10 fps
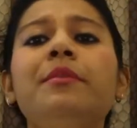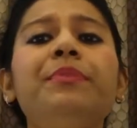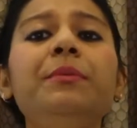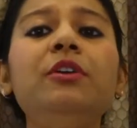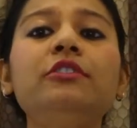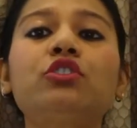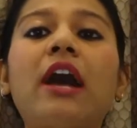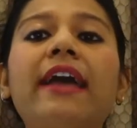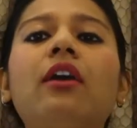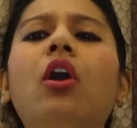People
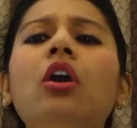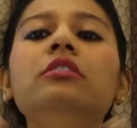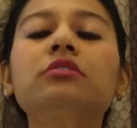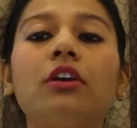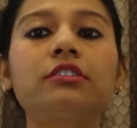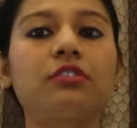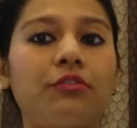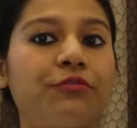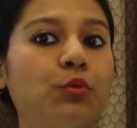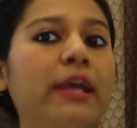try all sorts
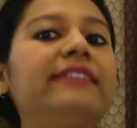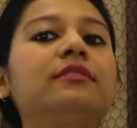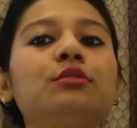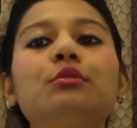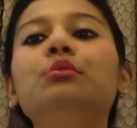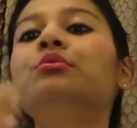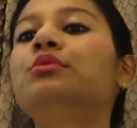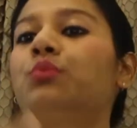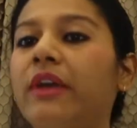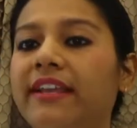of ways to
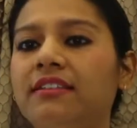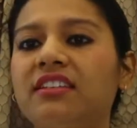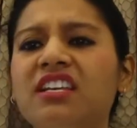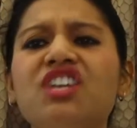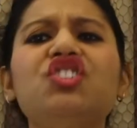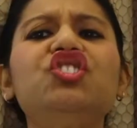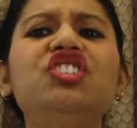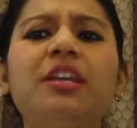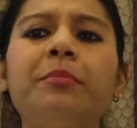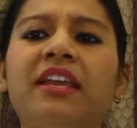lose weight:
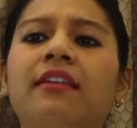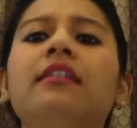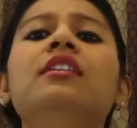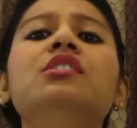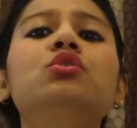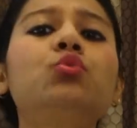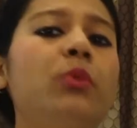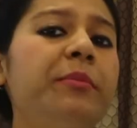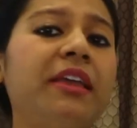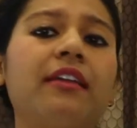gymming,
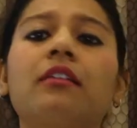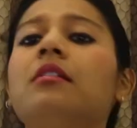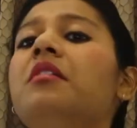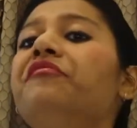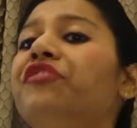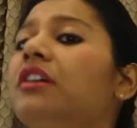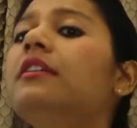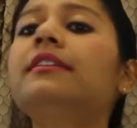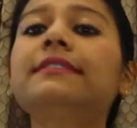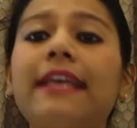swimming,
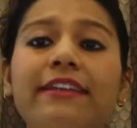vigorous